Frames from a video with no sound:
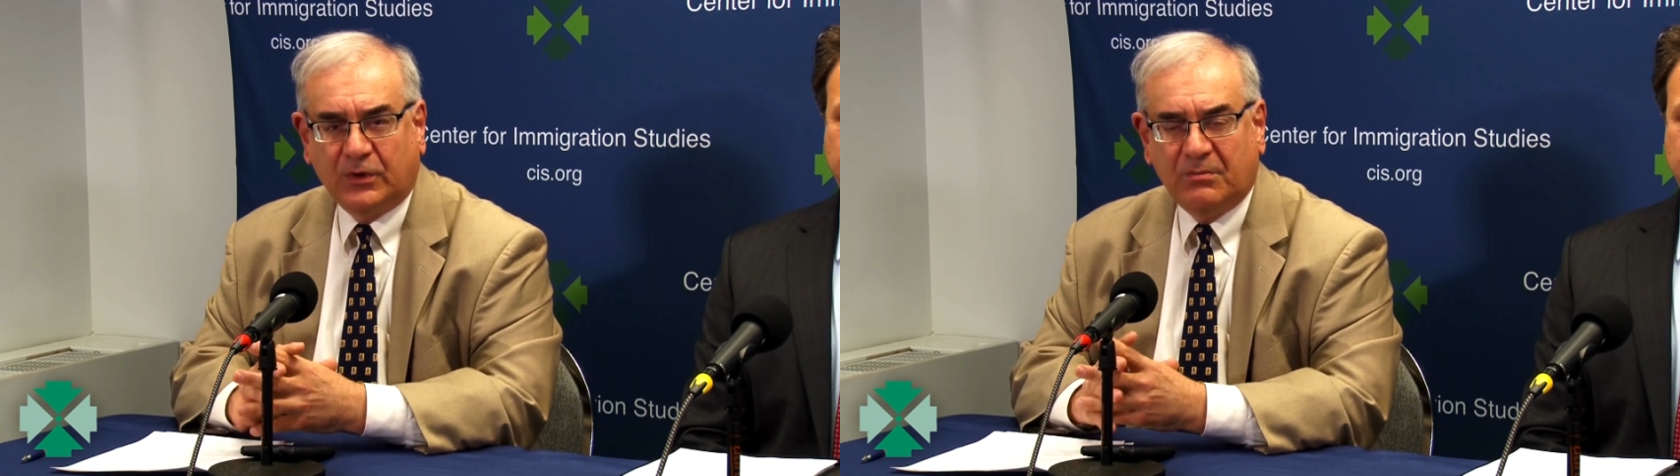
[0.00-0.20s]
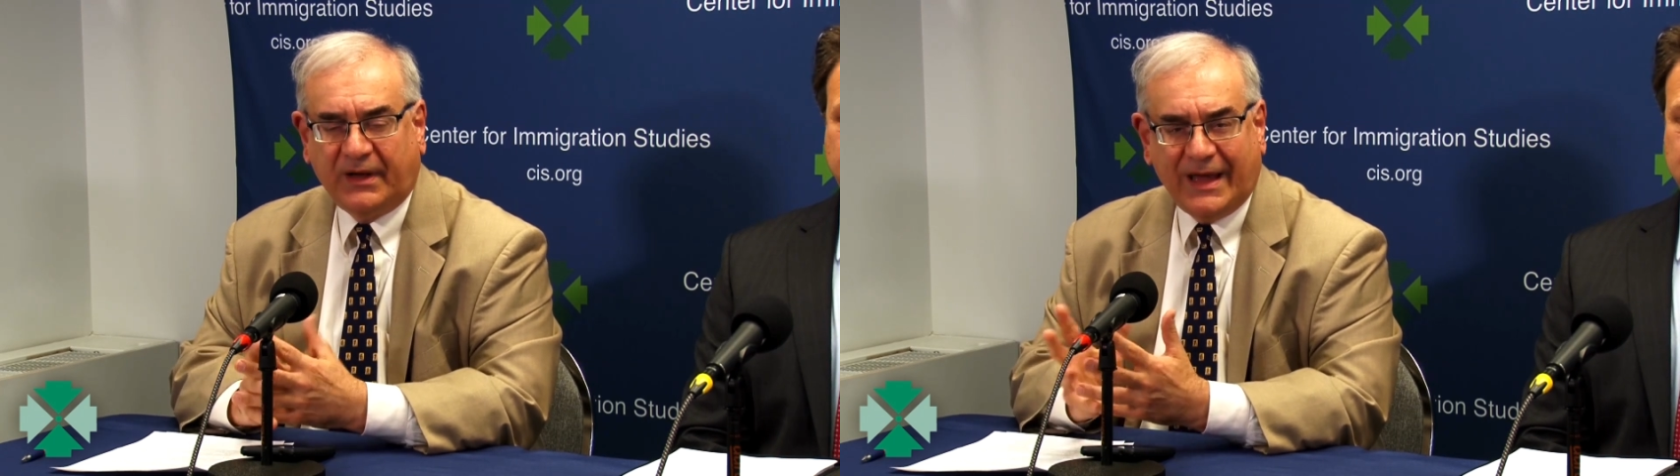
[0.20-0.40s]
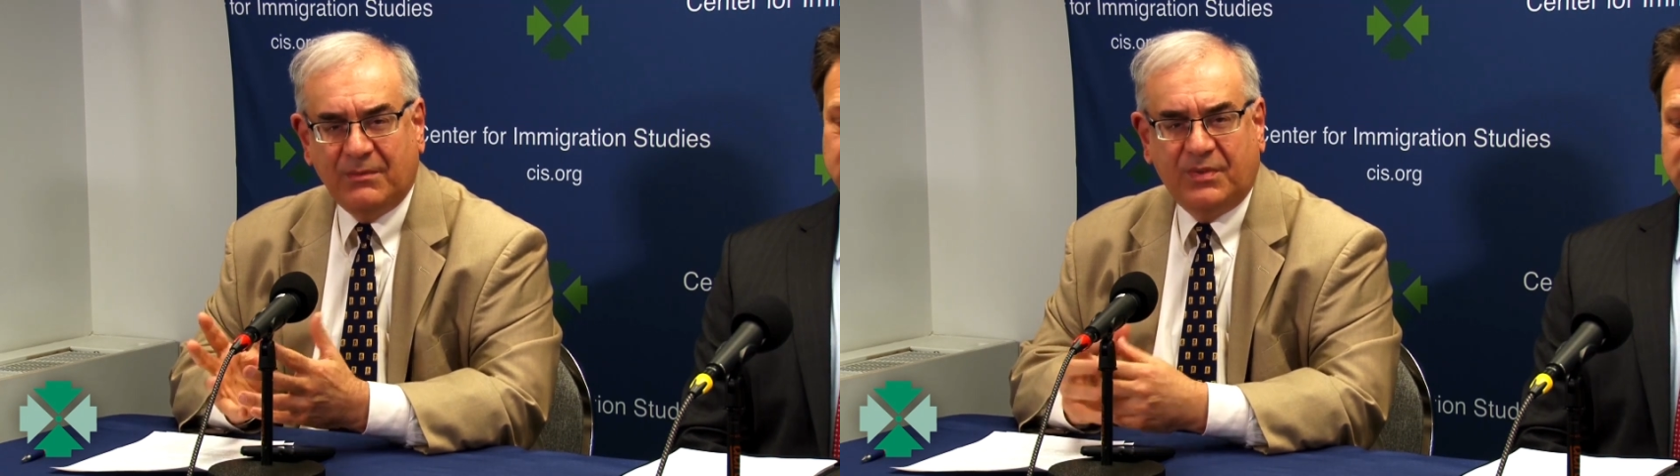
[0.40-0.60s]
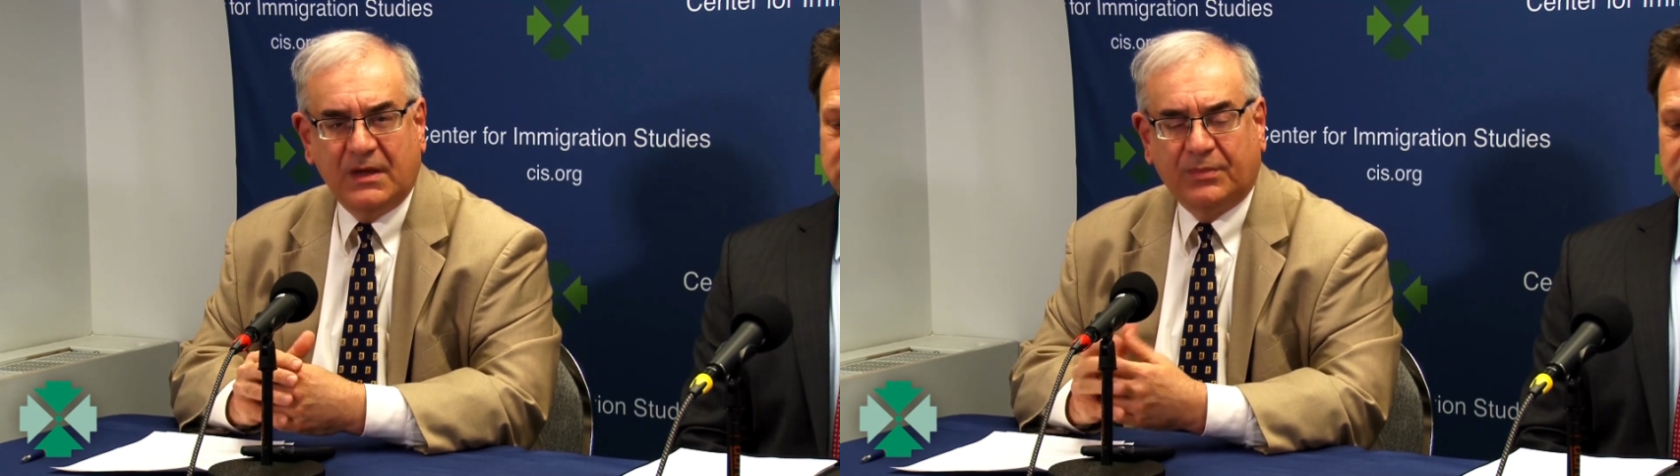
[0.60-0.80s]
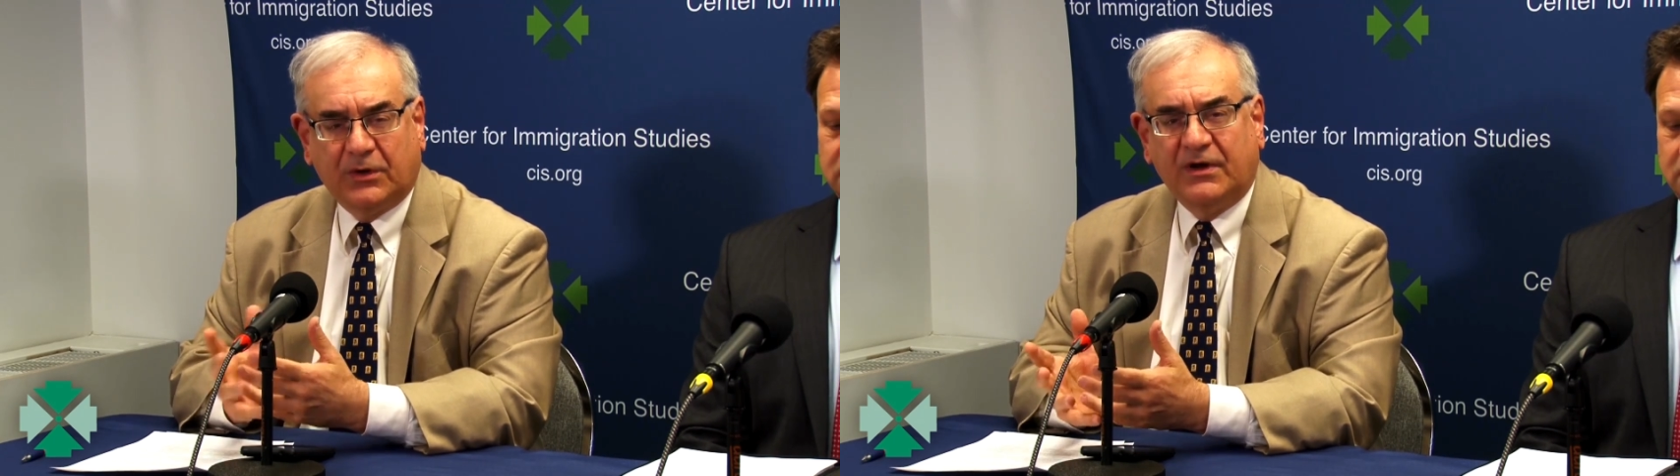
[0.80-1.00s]
or blame
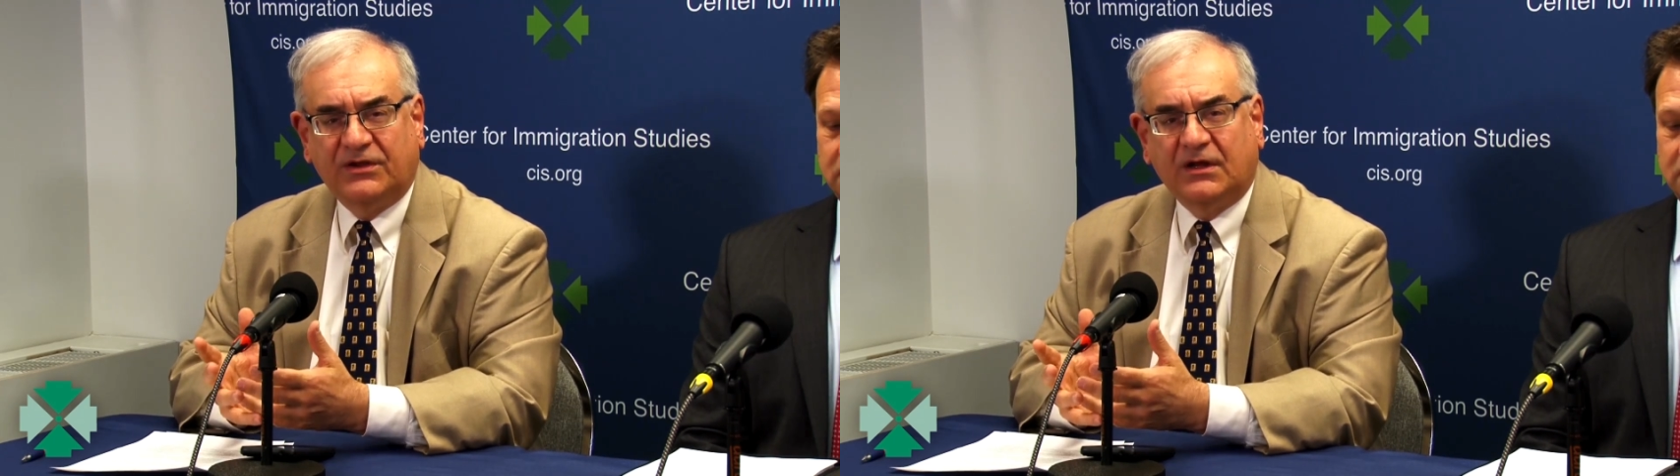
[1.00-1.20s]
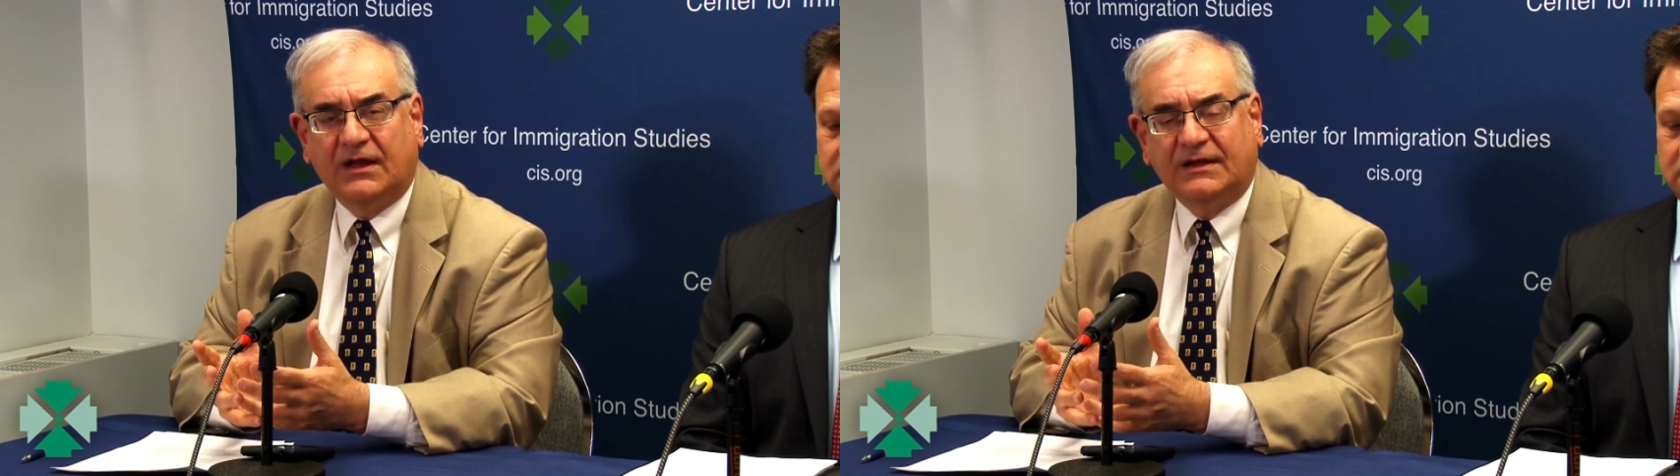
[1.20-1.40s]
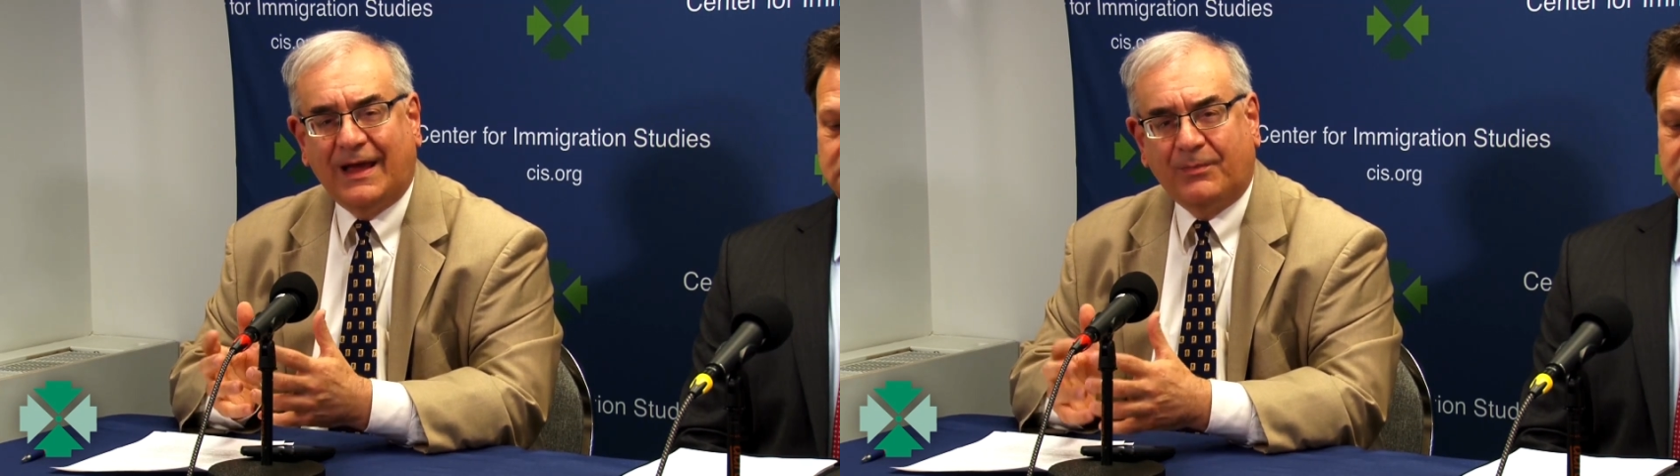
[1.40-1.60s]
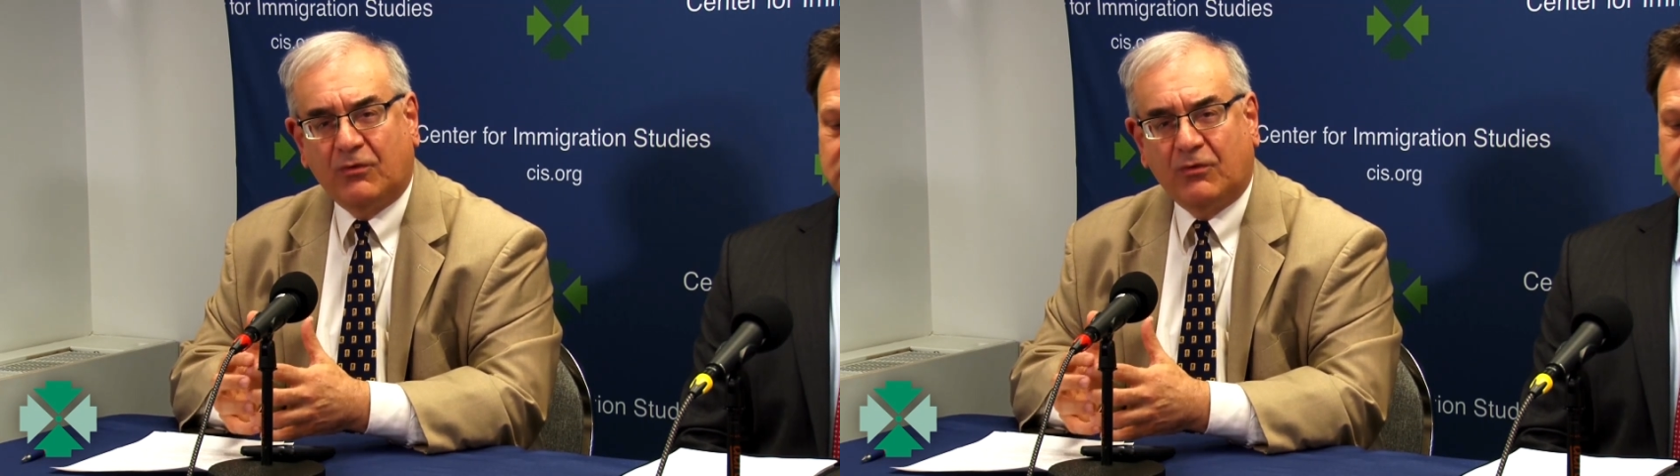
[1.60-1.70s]
people or anything like that,